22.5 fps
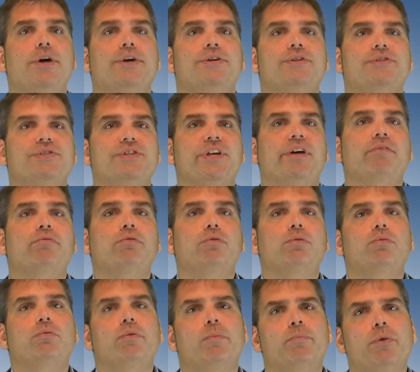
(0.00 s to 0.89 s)

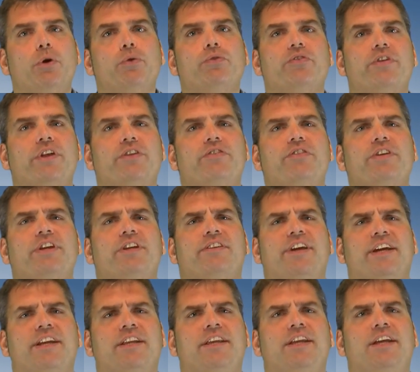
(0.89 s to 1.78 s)
Several remote sensing
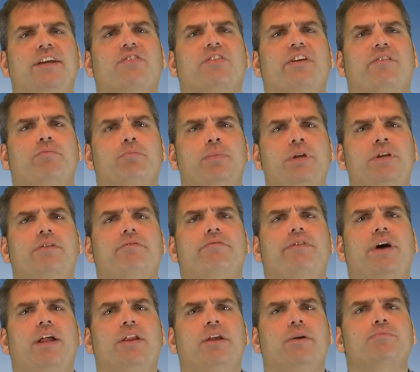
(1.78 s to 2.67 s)
techniques have been
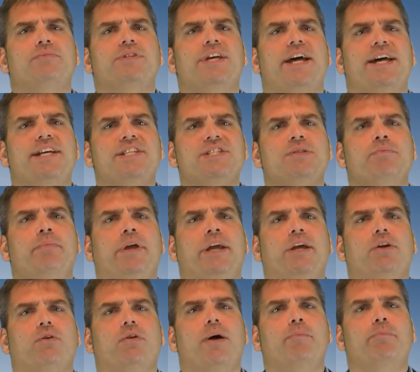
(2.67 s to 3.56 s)
developed to
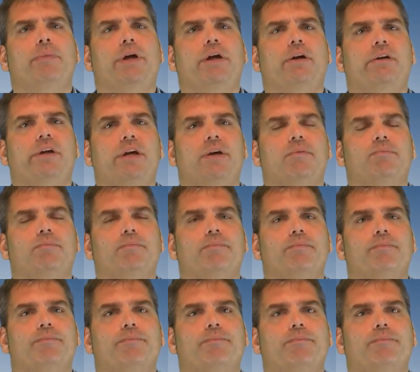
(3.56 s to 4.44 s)
estimate crop area.
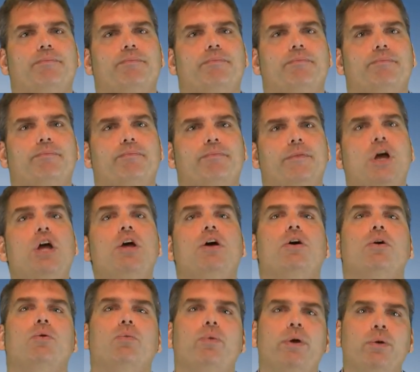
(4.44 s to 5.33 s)

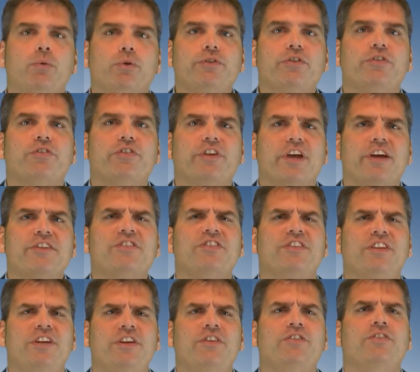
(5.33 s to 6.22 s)
We will discuss
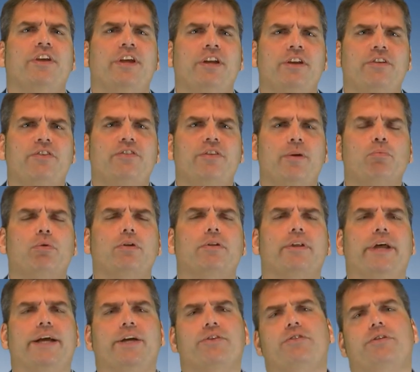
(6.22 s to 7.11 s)
these in a
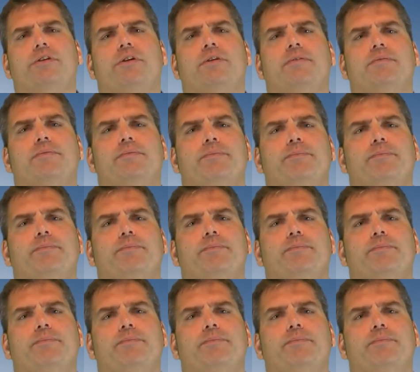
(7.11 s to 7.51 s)
separate lecture.